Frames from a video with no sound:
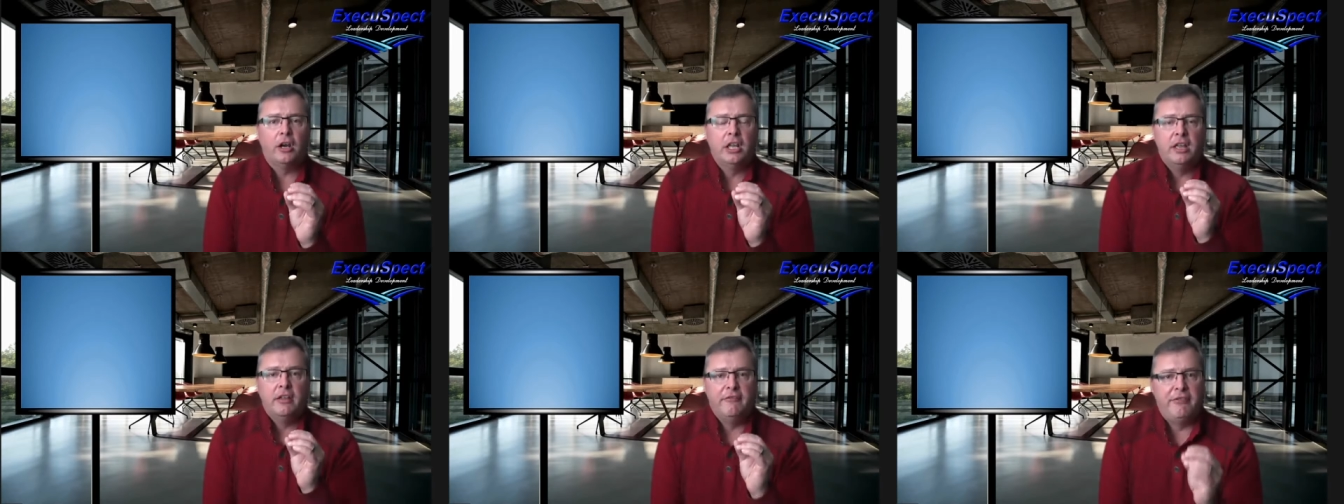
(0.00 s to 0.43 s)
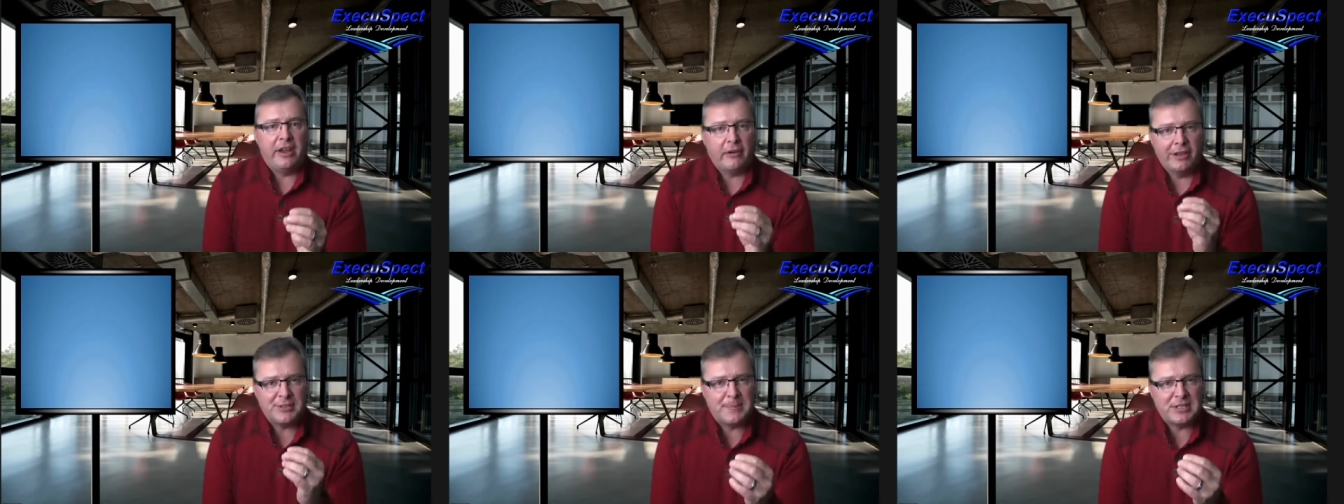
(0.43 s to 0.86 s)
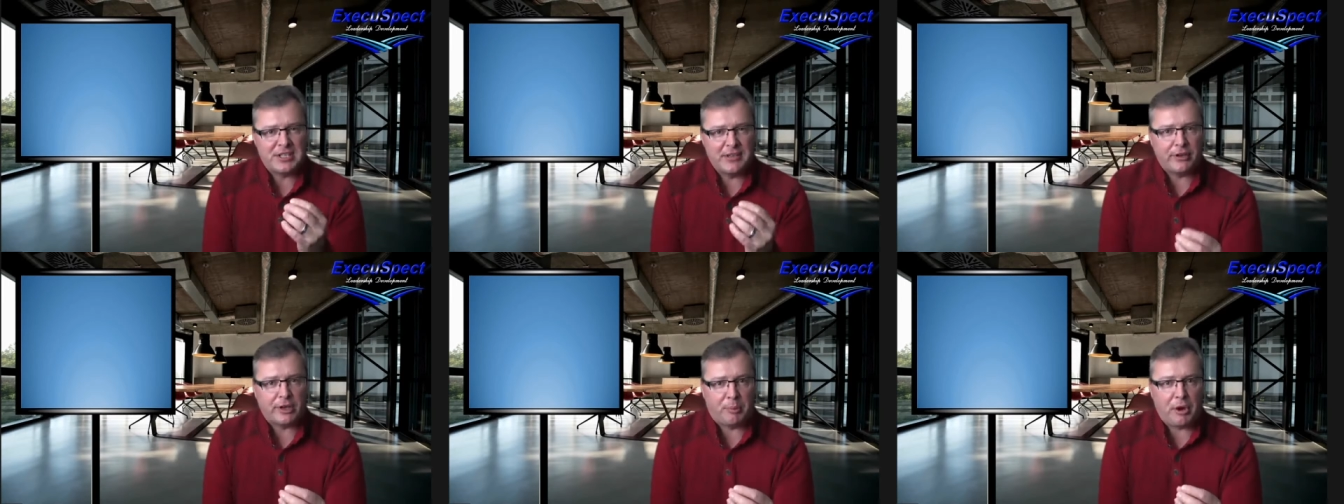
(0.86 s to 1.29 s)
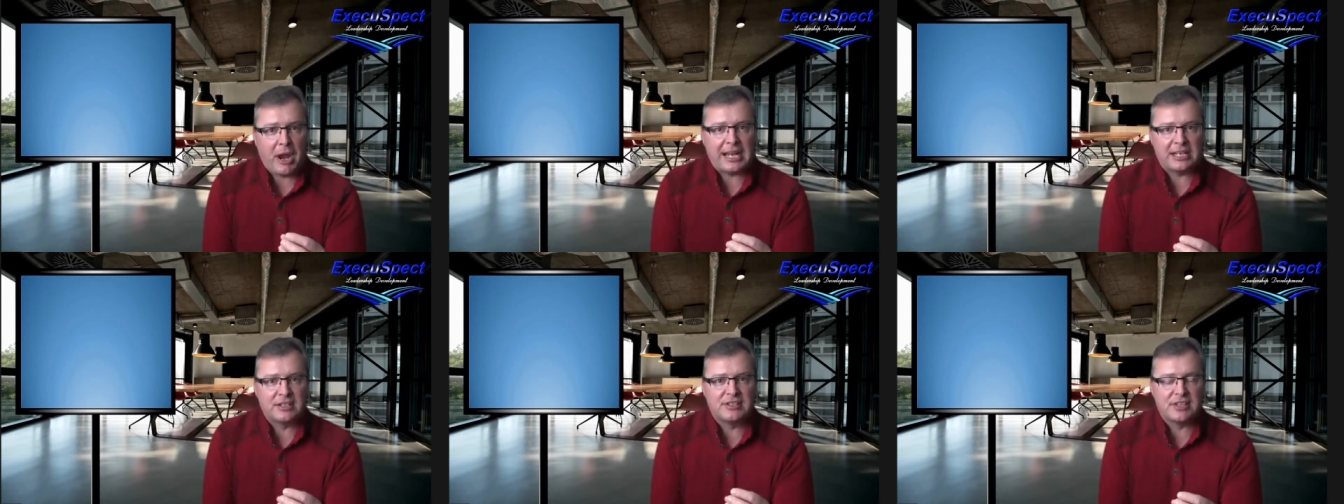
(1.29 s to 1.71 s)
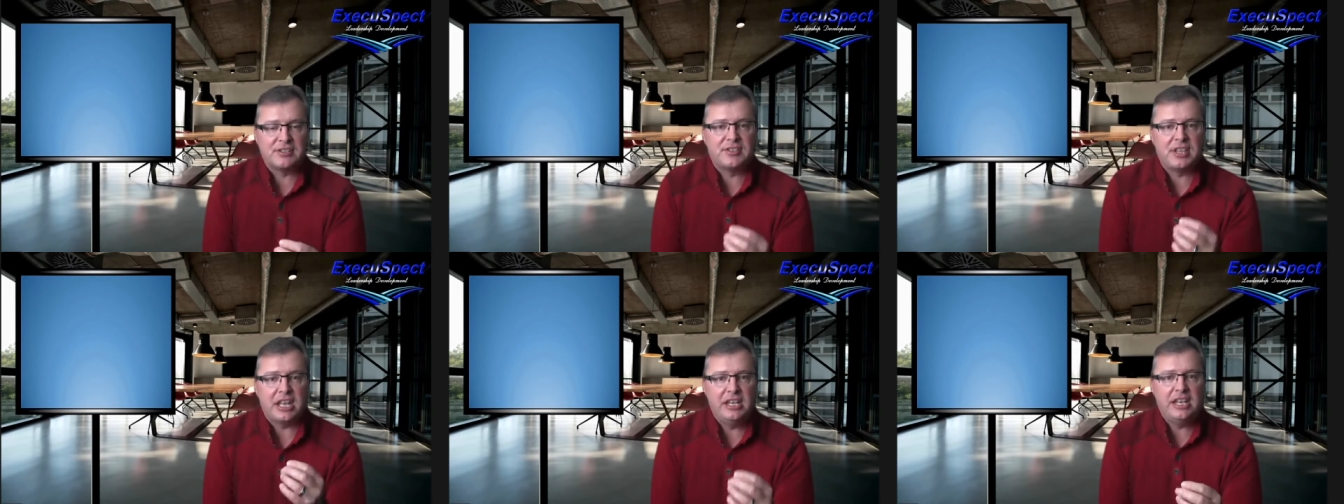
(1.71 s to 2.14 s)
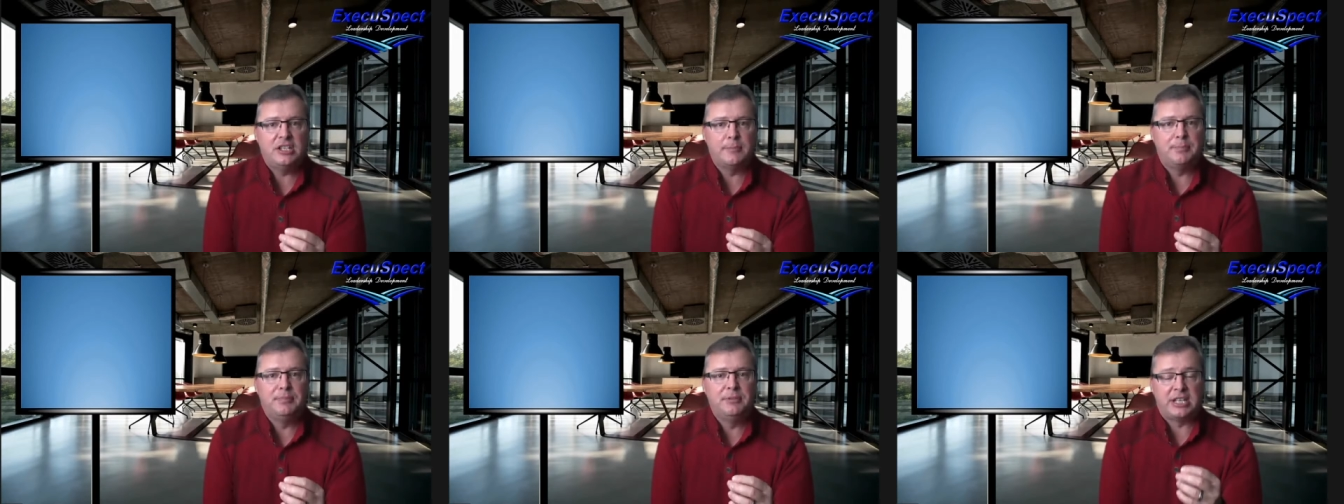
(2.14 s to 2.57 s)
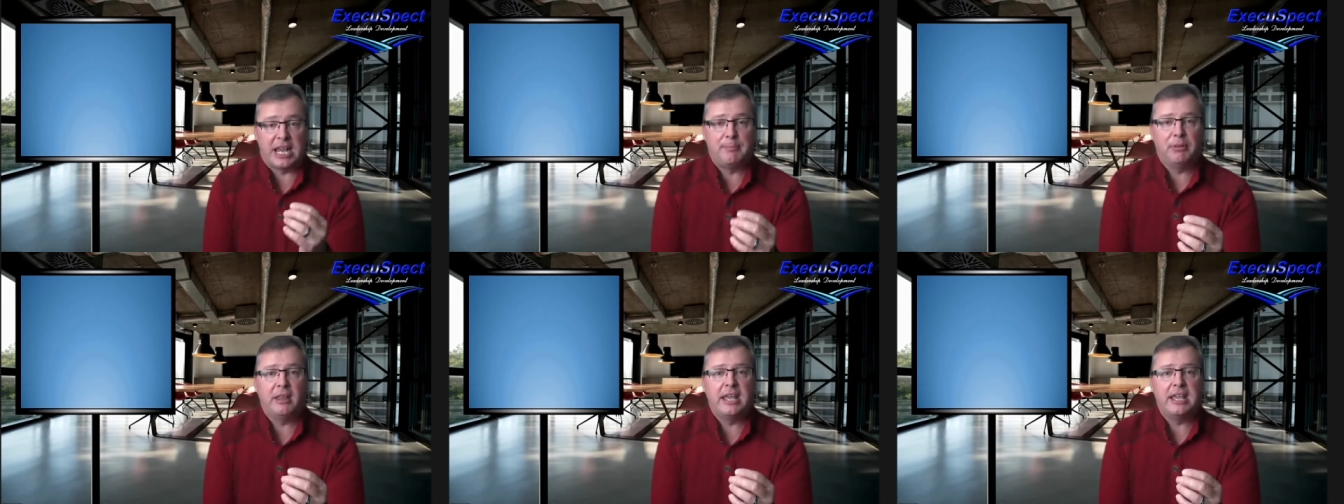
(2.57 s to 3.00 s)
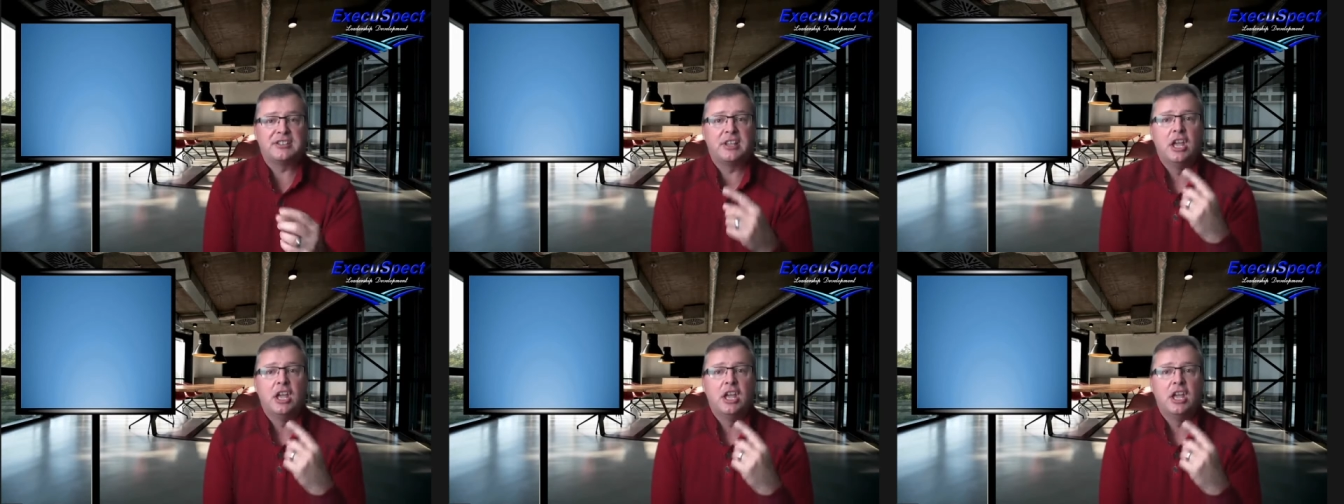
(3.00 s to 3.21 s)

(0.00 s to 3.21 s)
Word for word: very specific practices that need to take place